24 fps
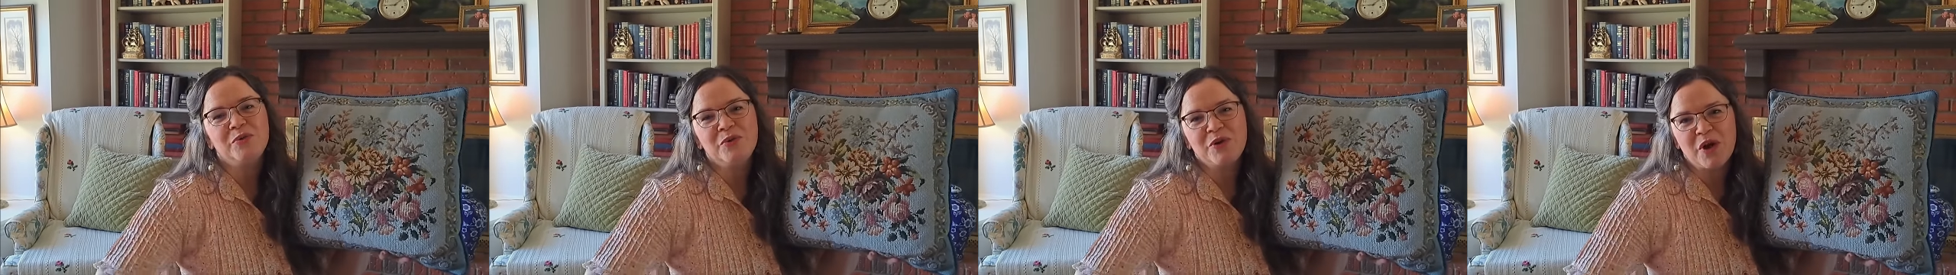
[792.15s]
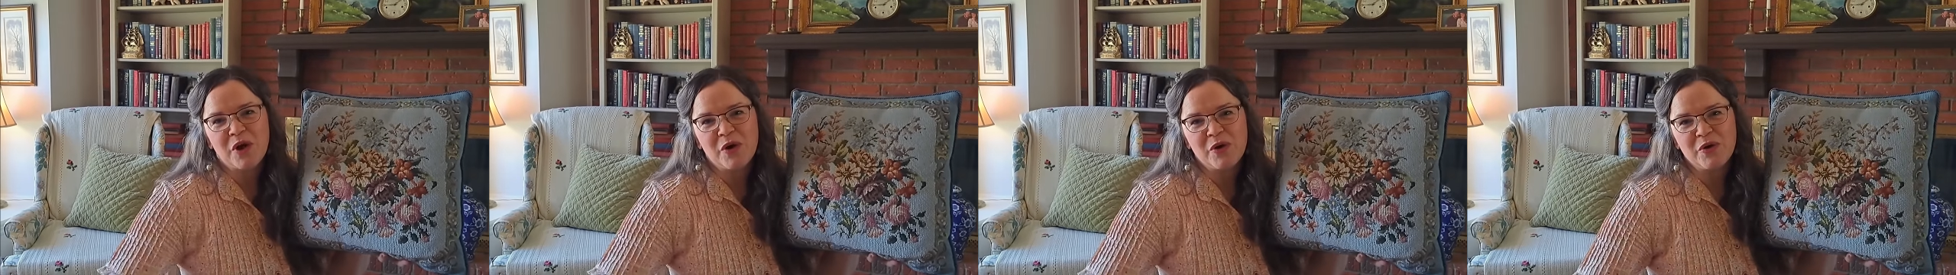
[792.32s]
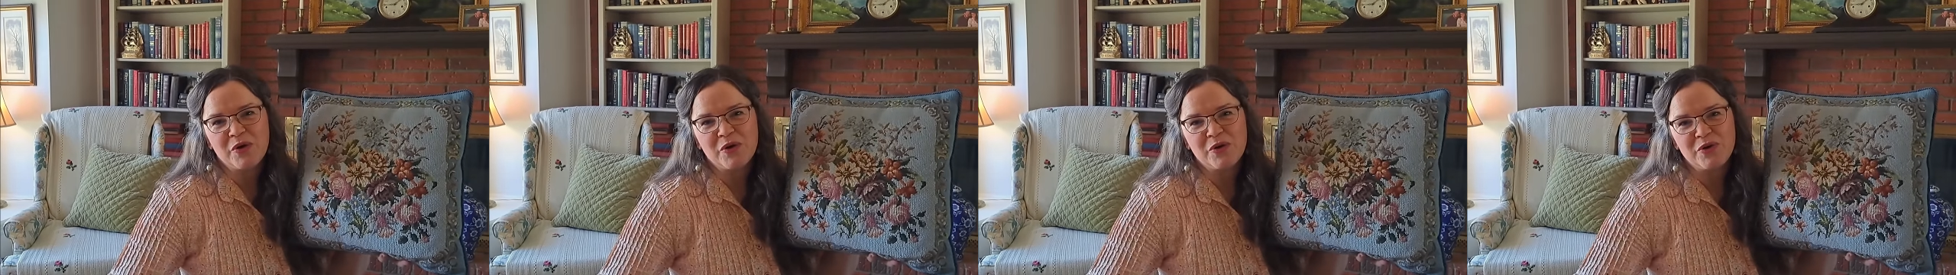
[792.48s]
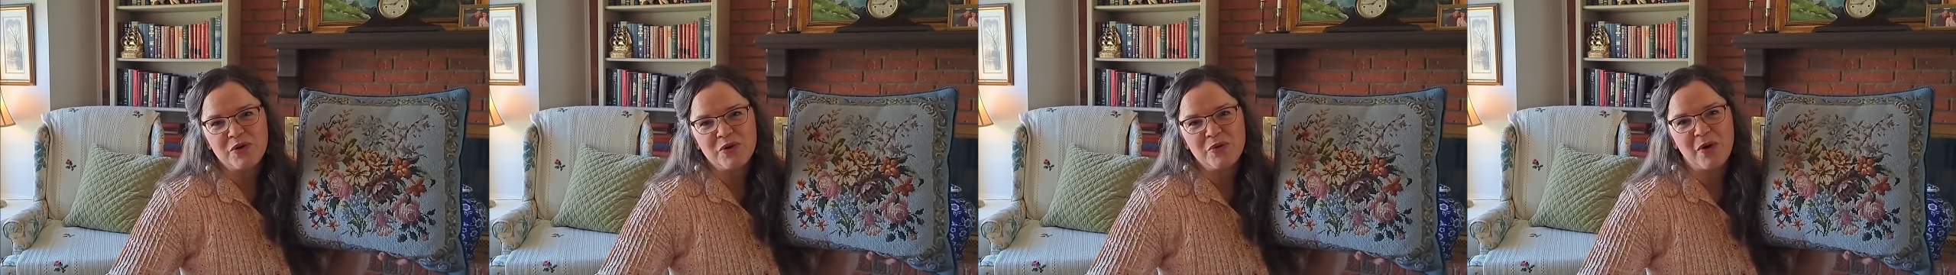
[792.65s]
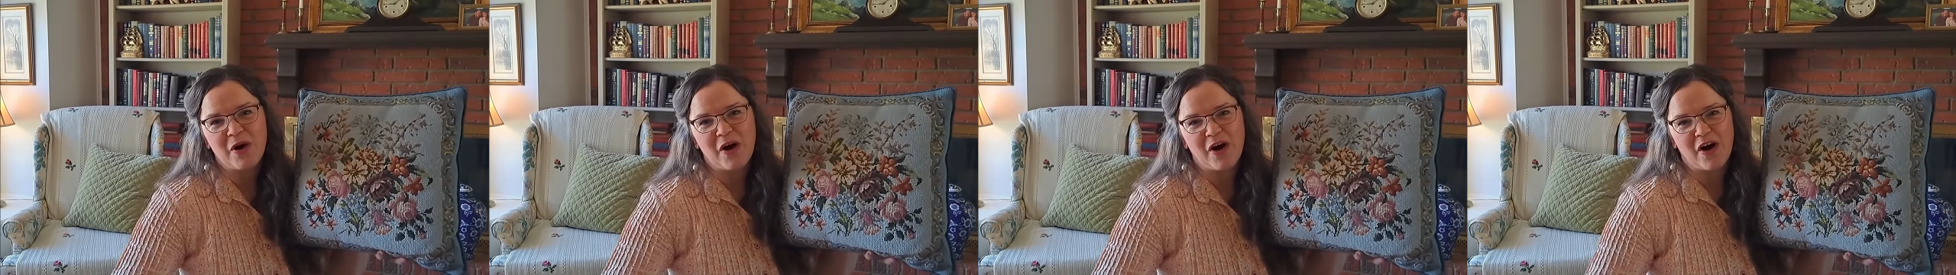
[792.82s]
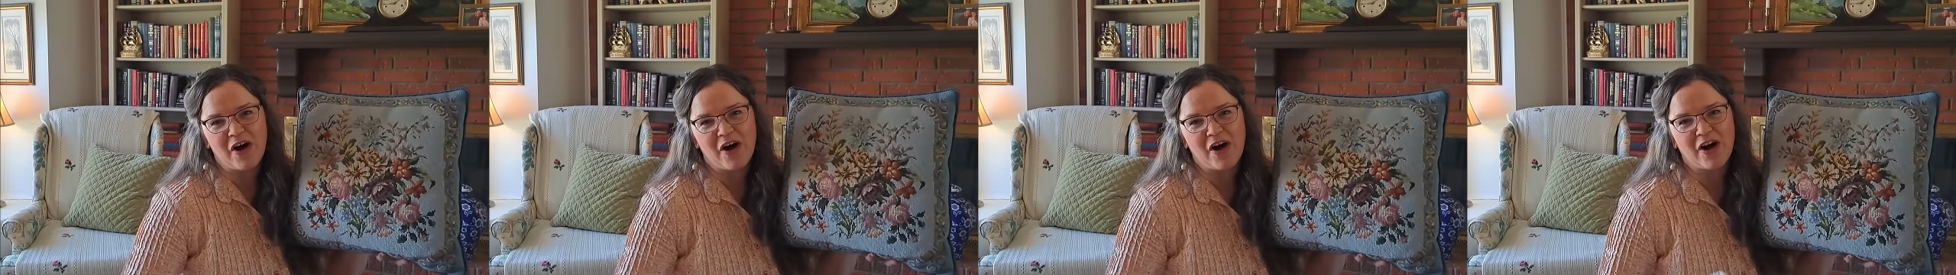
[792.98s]
know who you
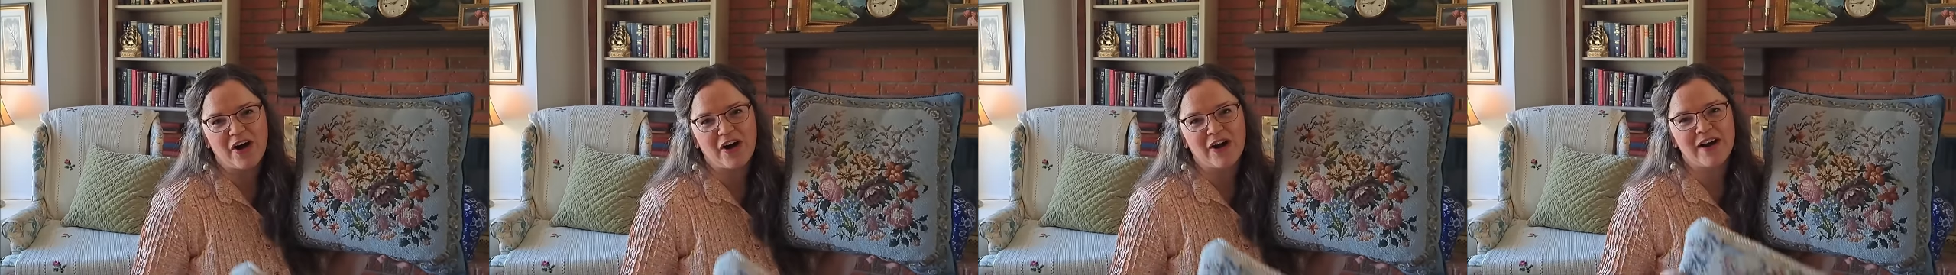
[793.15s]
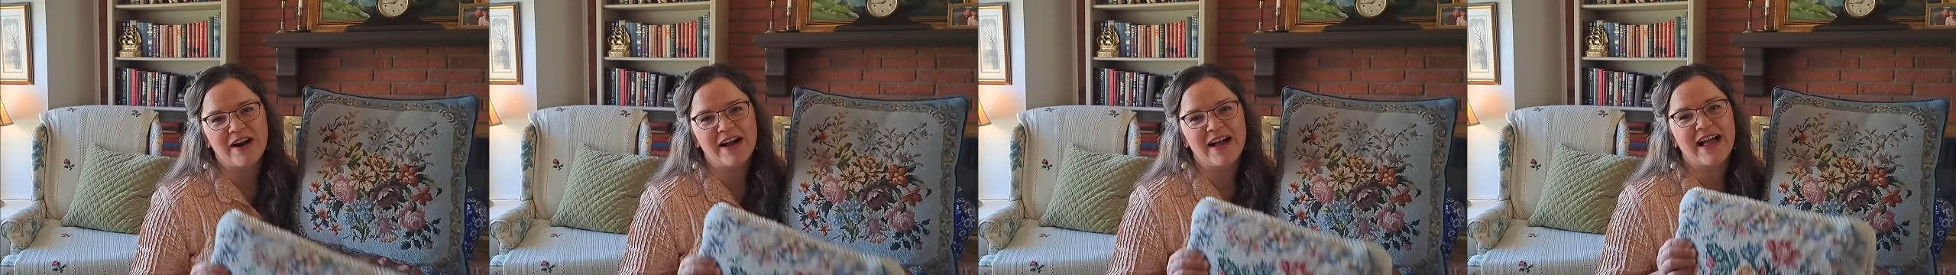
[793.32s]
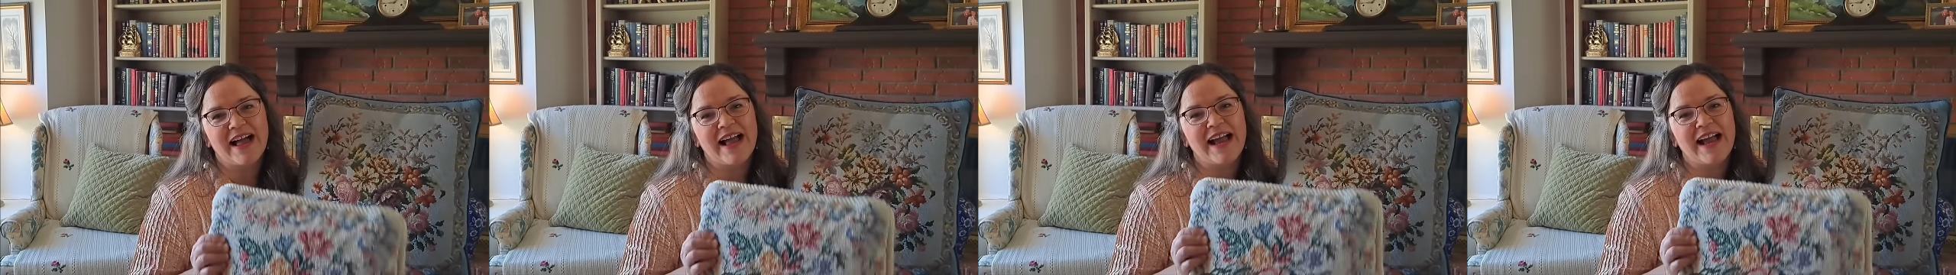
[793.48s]
are,